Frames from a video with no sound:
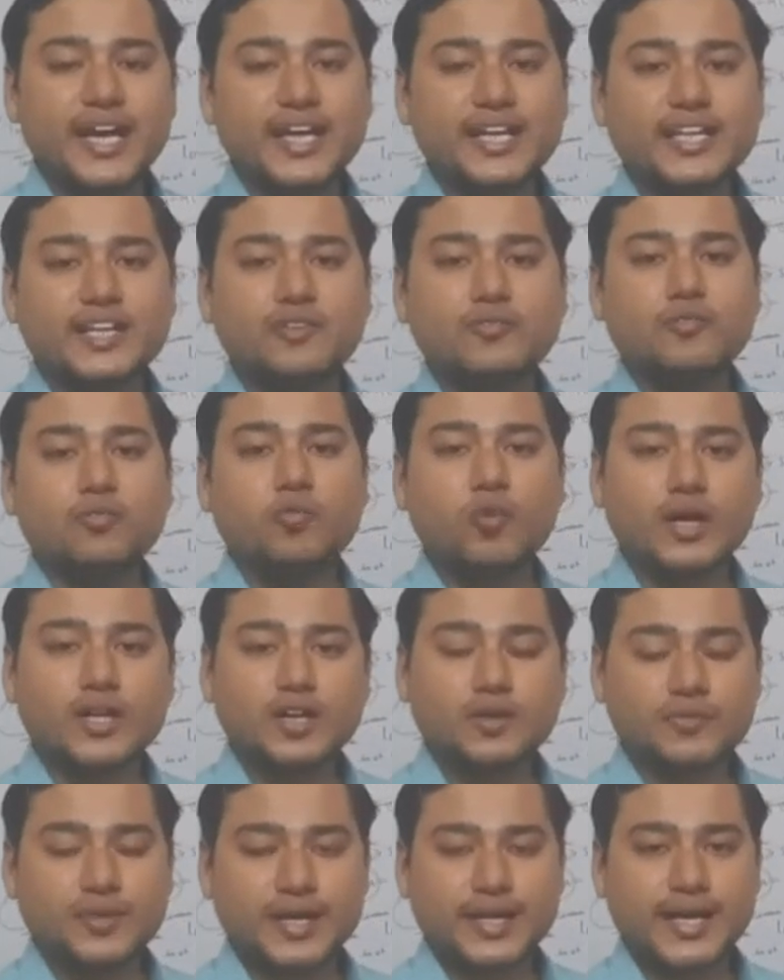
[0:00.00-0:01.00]
any one
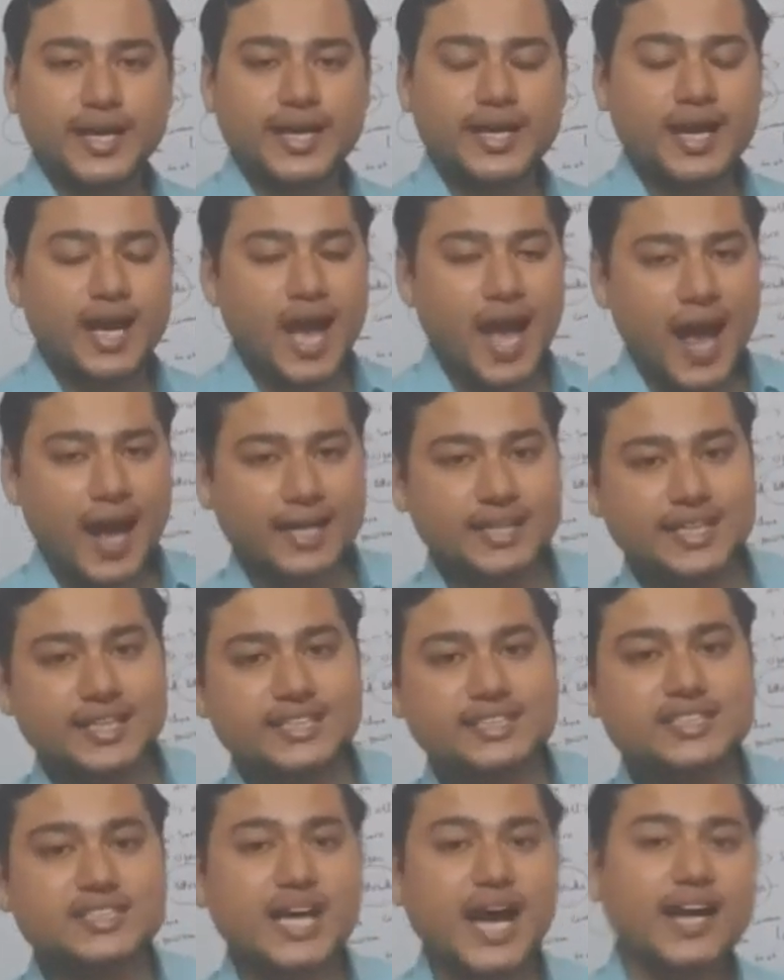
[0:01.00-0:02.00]
of the tag and
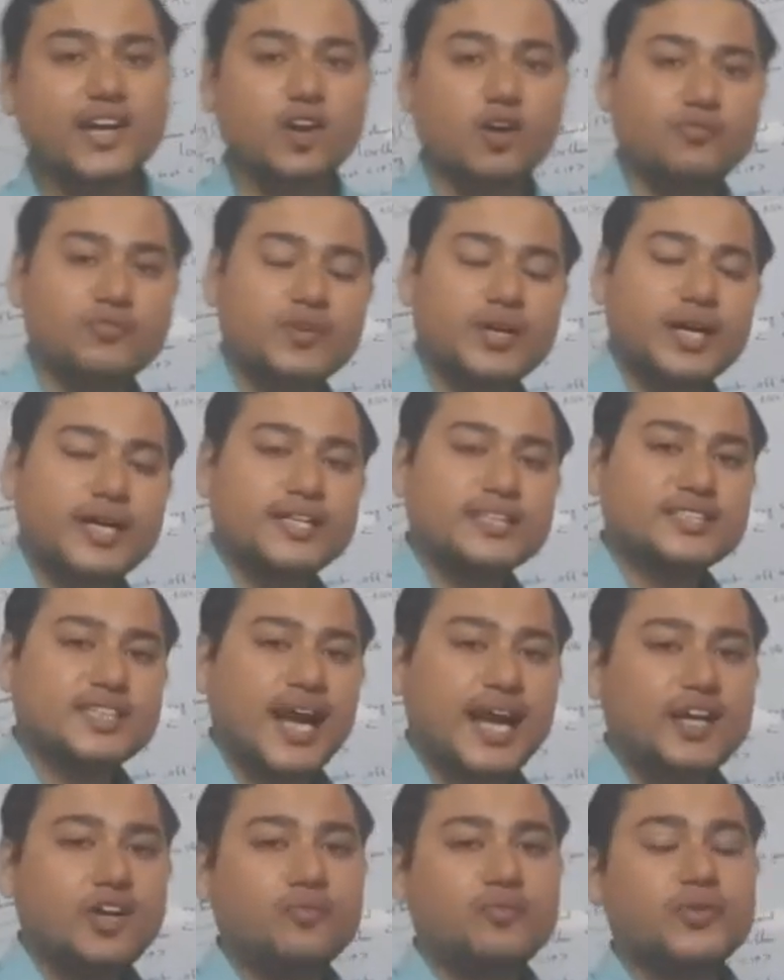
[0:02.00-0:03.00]
inside of
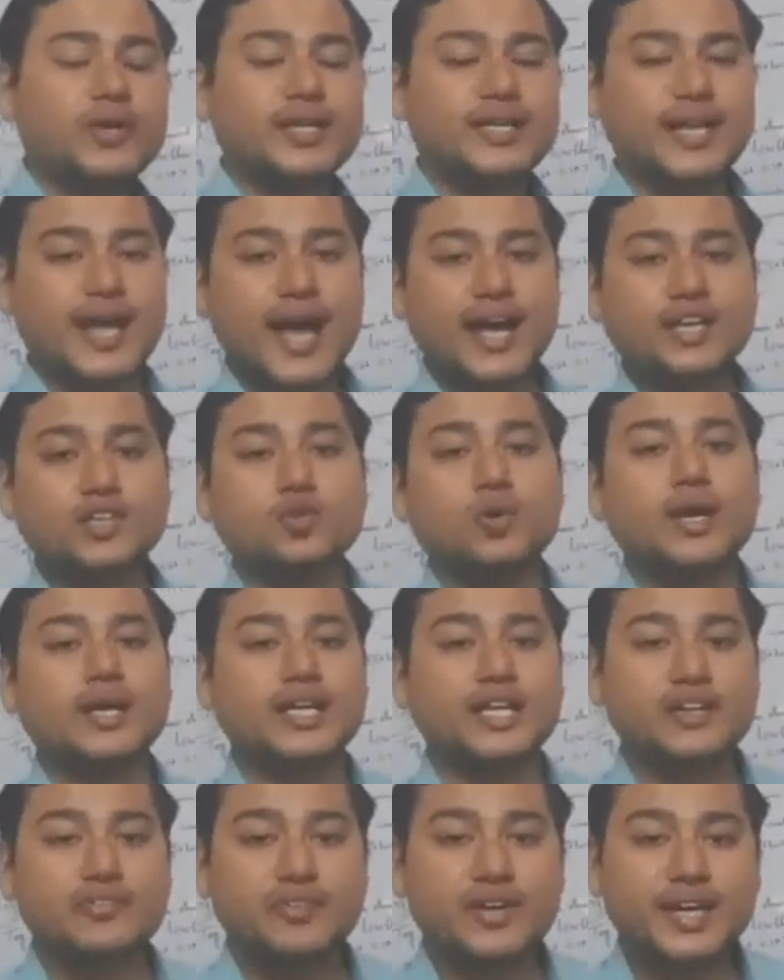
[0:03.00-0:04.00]
the tag you are
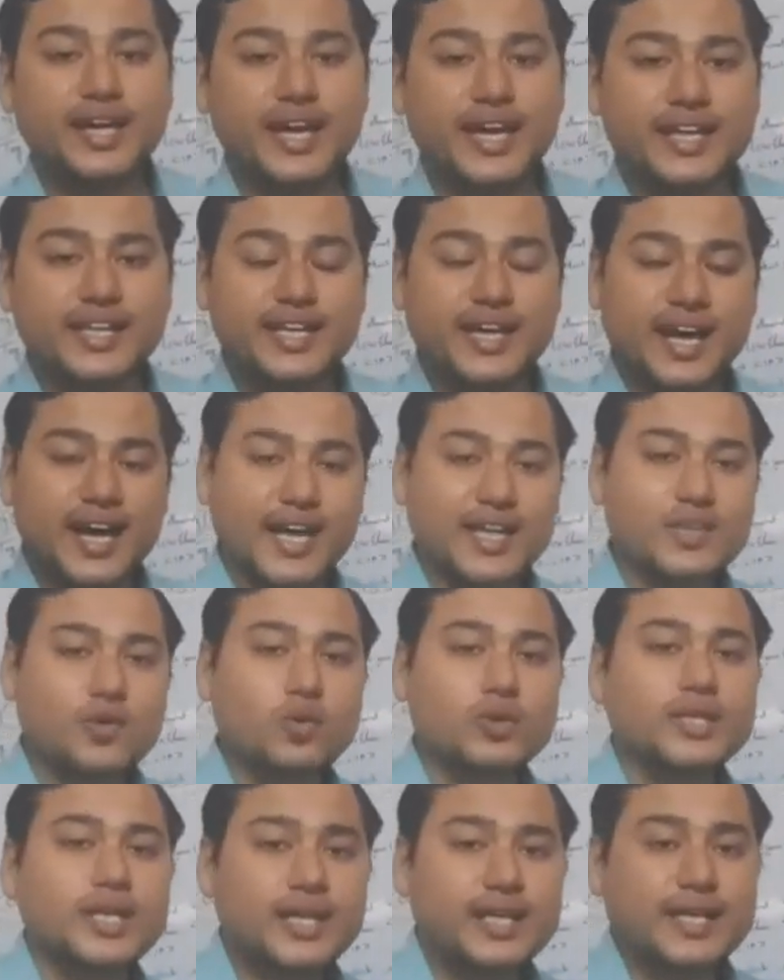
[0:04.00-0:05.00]
giving any
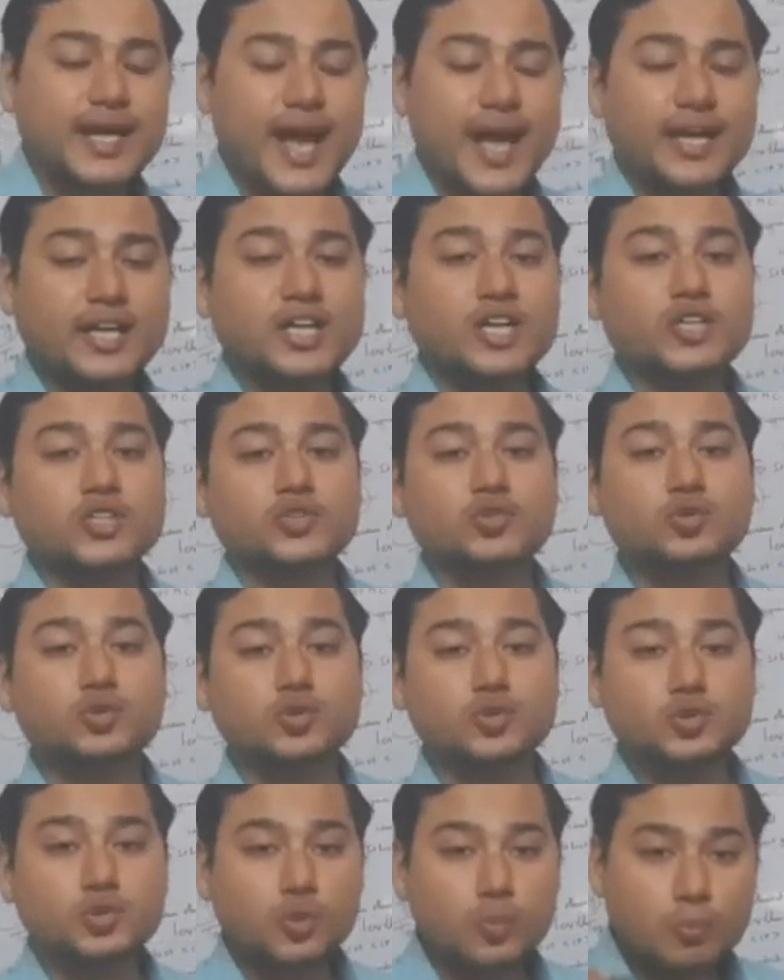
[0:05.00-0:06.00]
another tag, so
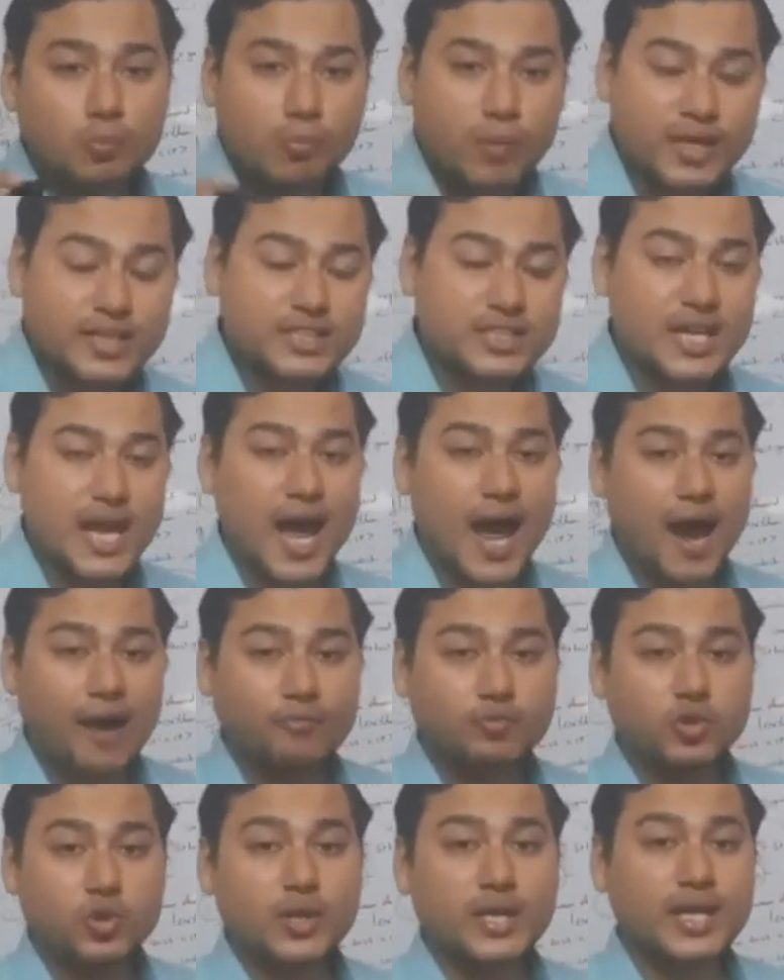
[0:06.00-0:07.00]
you must
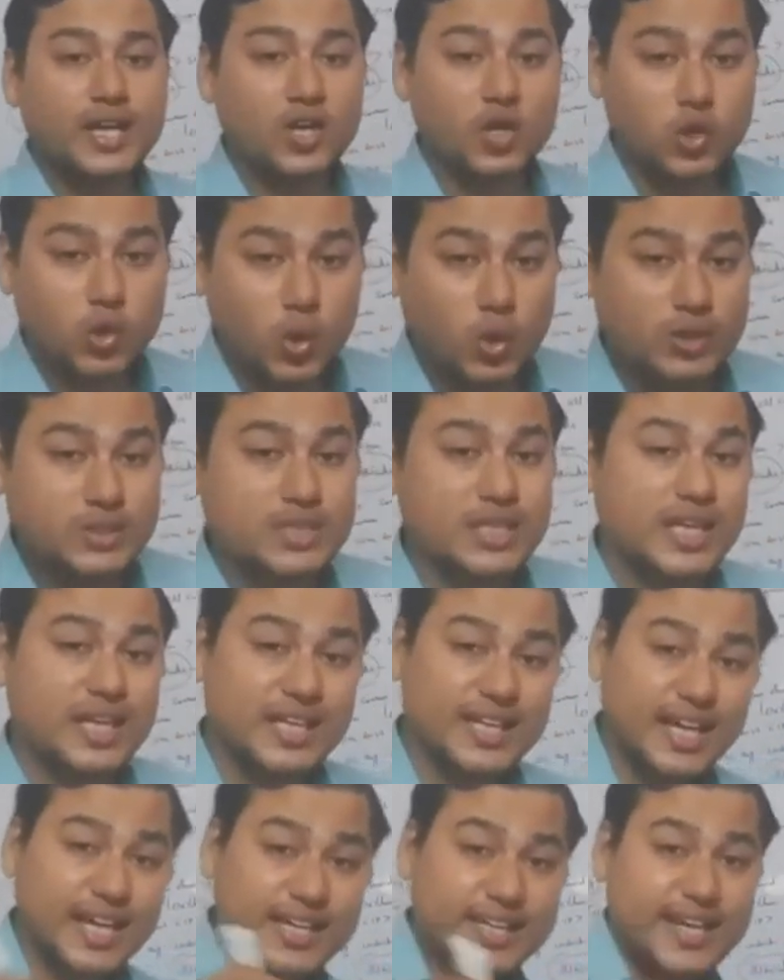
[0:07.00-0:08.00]
have to enclose
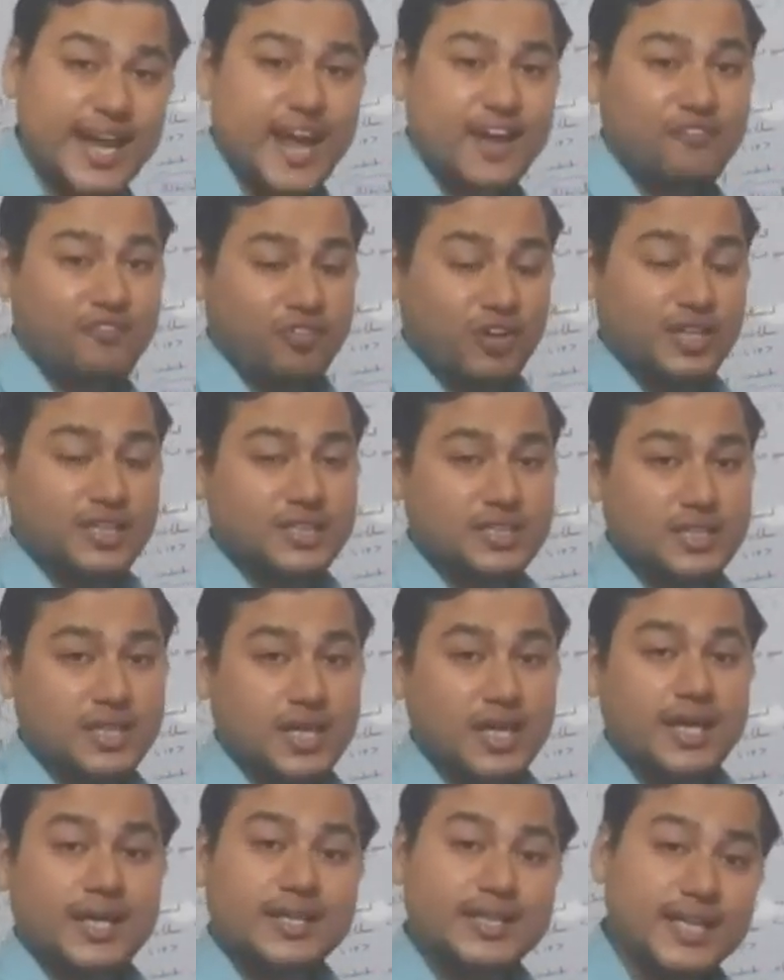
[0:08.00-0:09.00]
inner tag first,
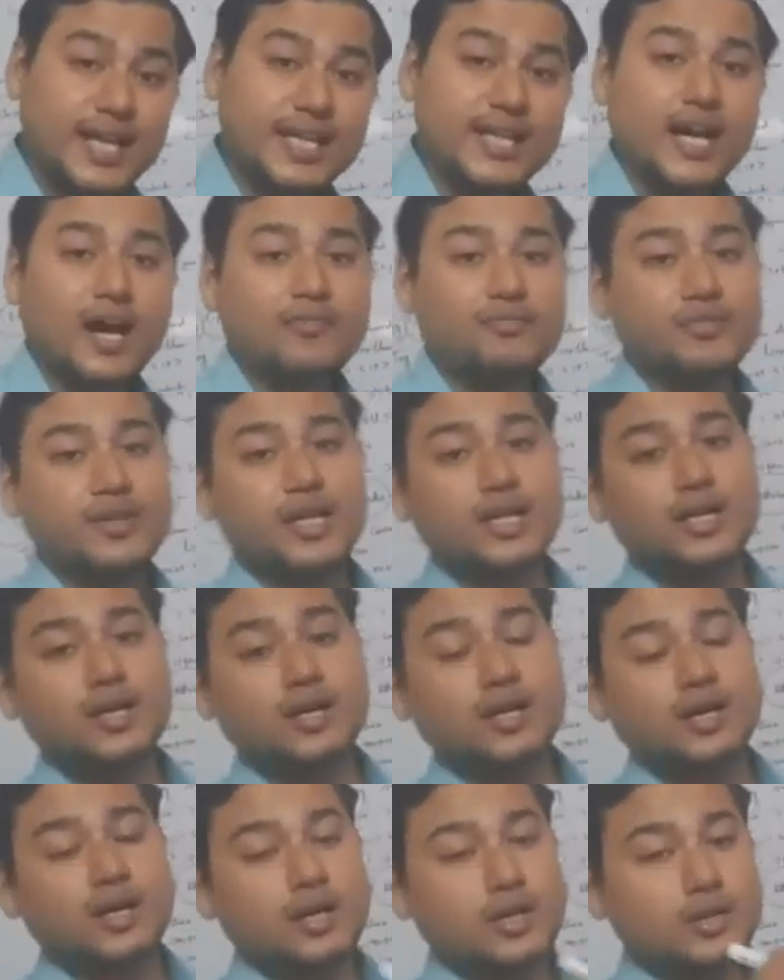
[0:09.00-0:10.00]
then
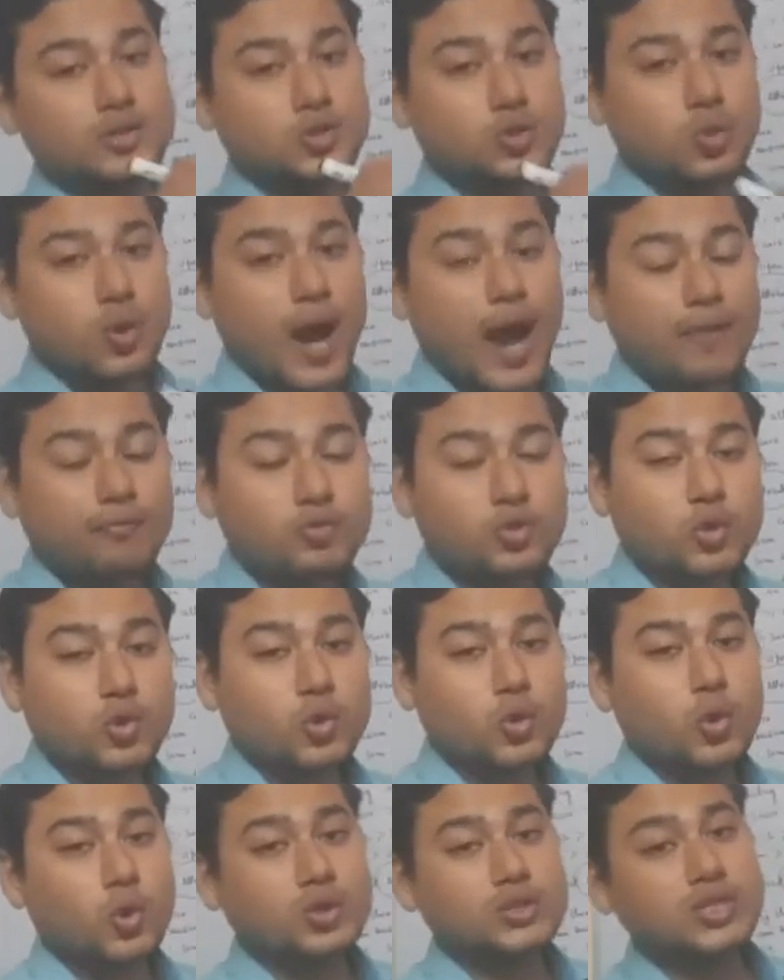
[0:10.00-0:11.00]
after you have to
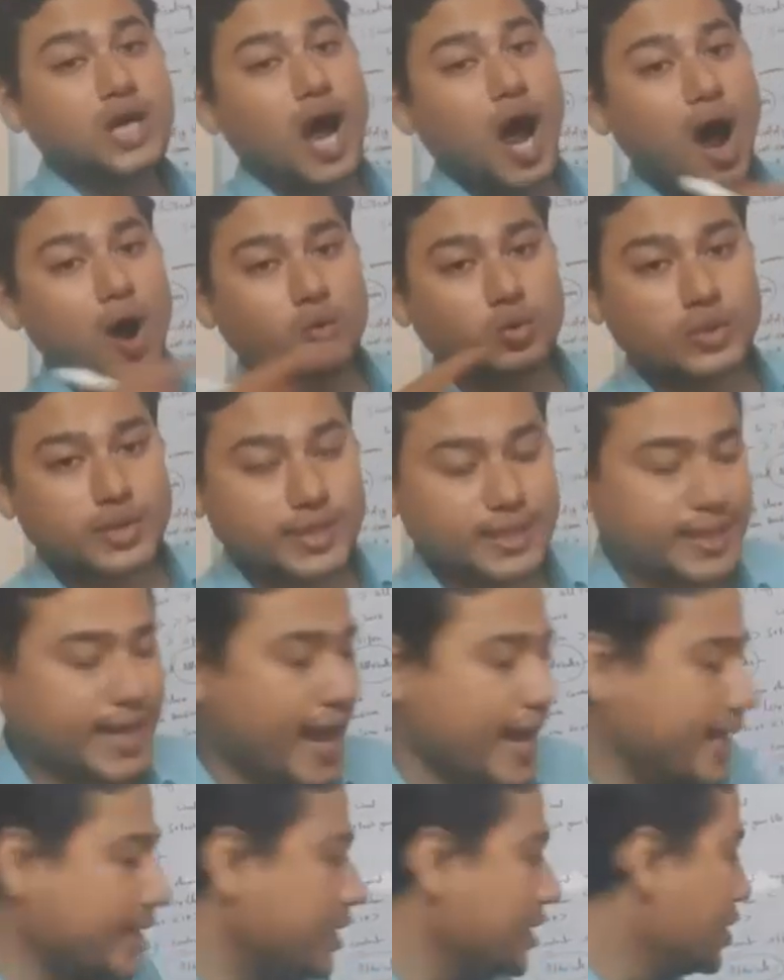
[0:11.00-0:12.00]
close outer
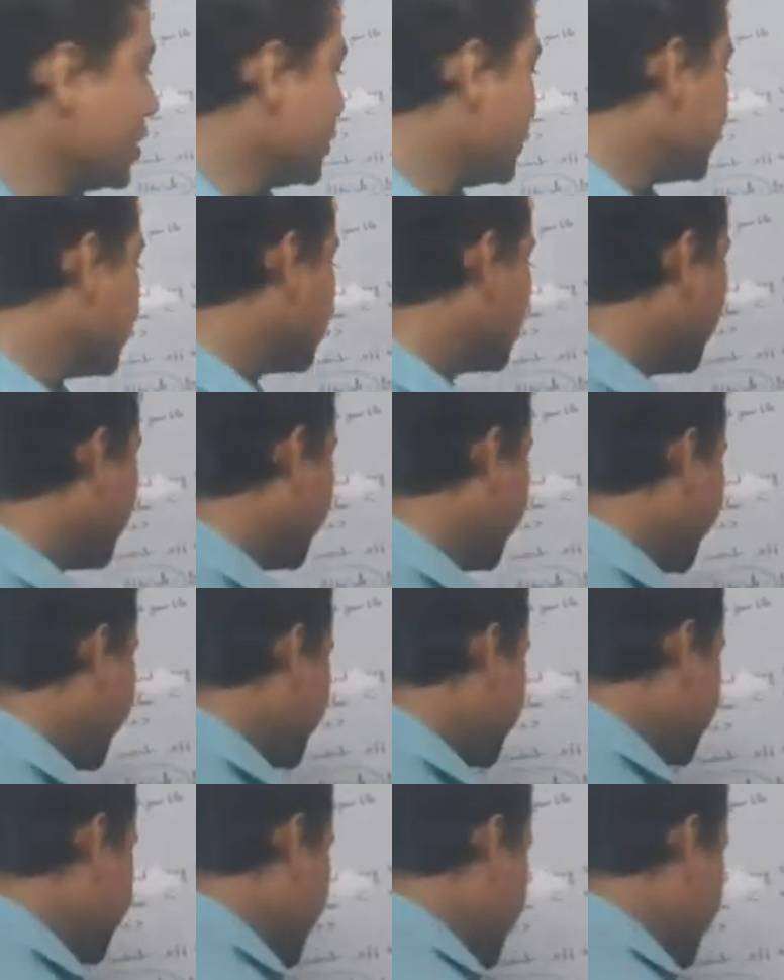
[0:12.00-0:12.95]
tag. So here is the